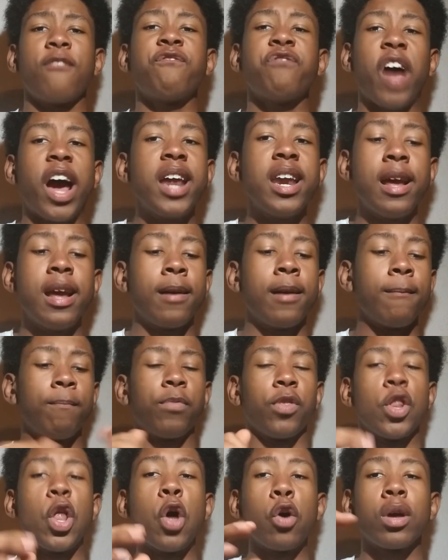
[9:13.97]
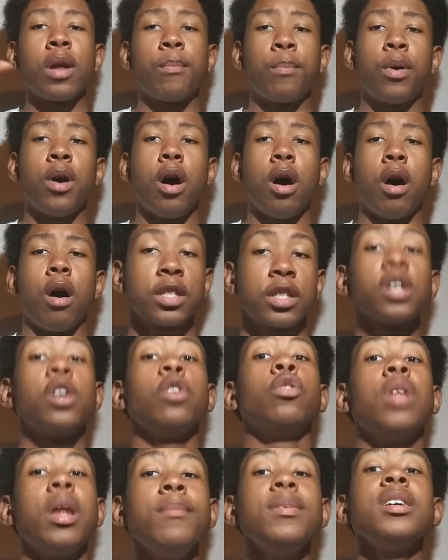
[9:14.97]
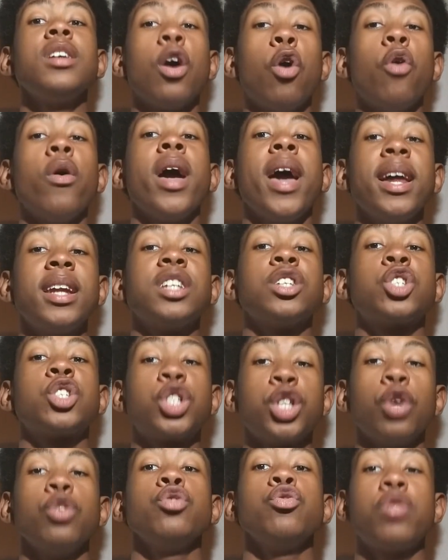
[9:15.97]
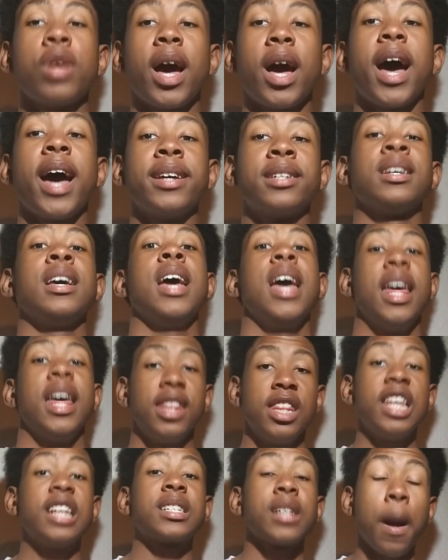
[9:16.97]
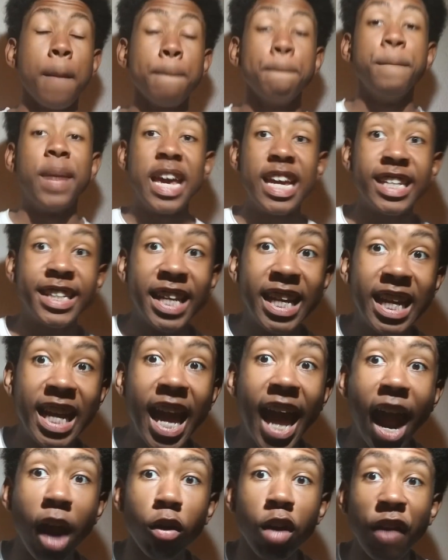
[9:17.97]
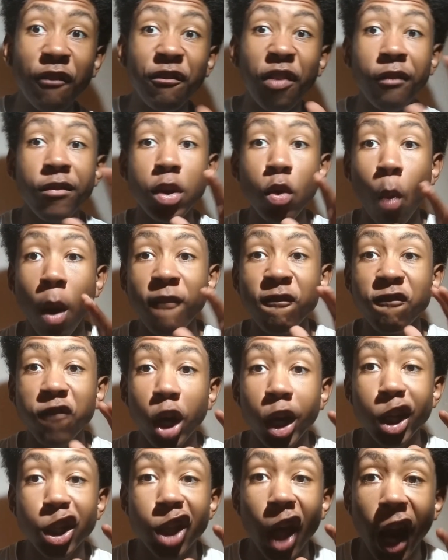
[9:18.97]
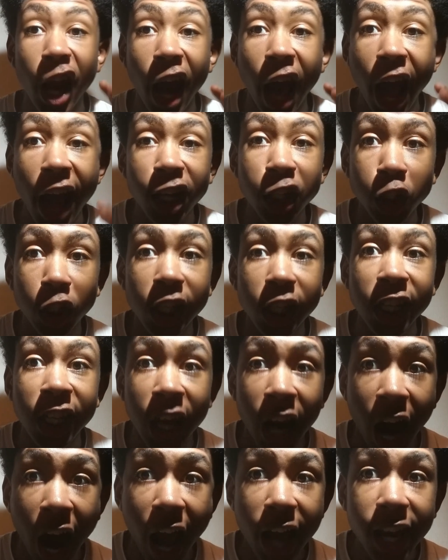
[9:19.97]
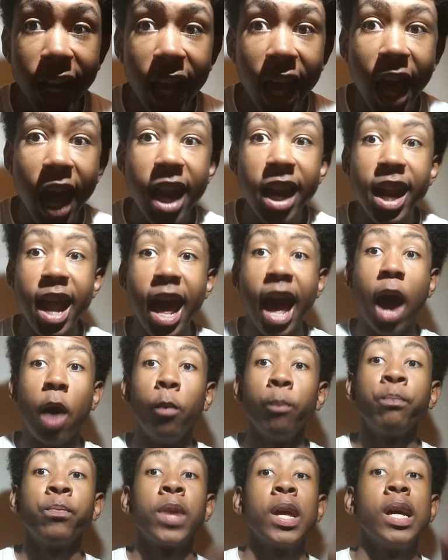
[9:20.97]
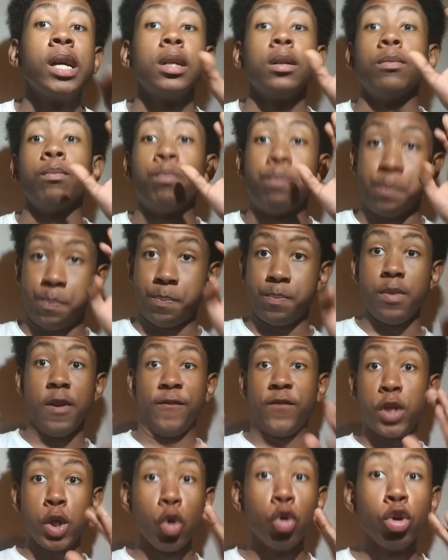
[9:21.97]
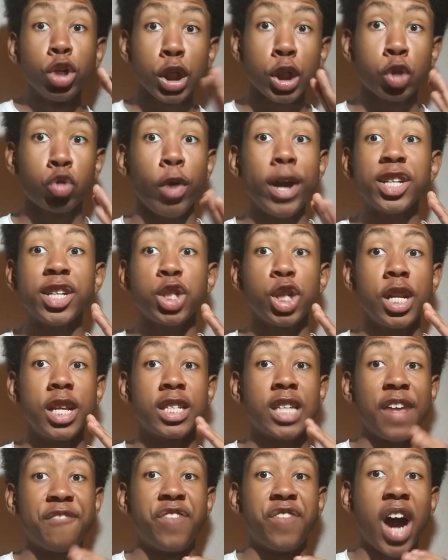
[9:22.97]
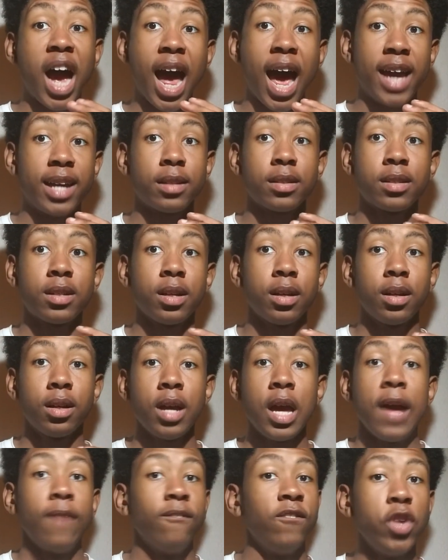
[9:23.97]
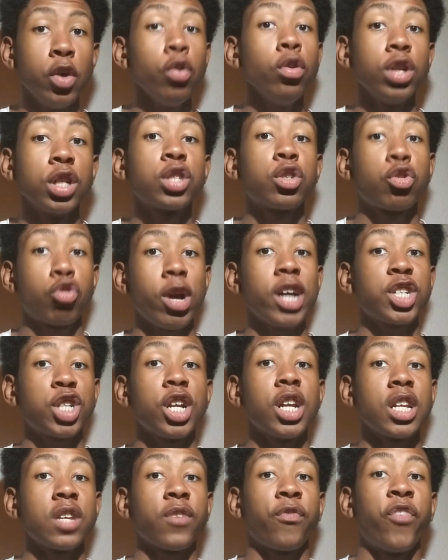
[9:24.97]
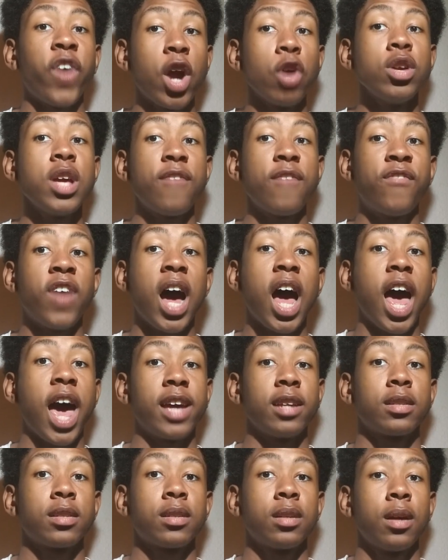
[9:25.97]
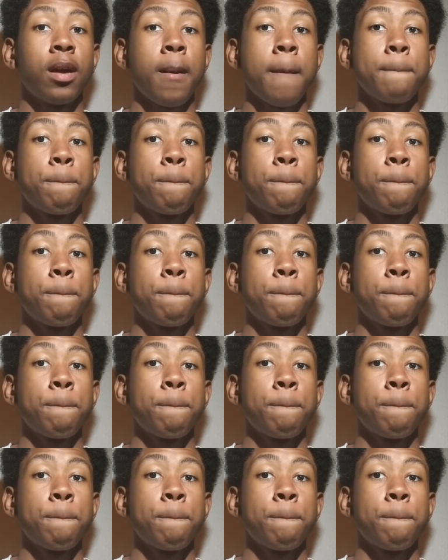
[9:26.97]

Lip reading: fighting Logan Paul. So let me go ahead and show you guys this amazing Area 51 footage that I actually got. Now, viewer discretion is advised. Viewer discretion is very advised.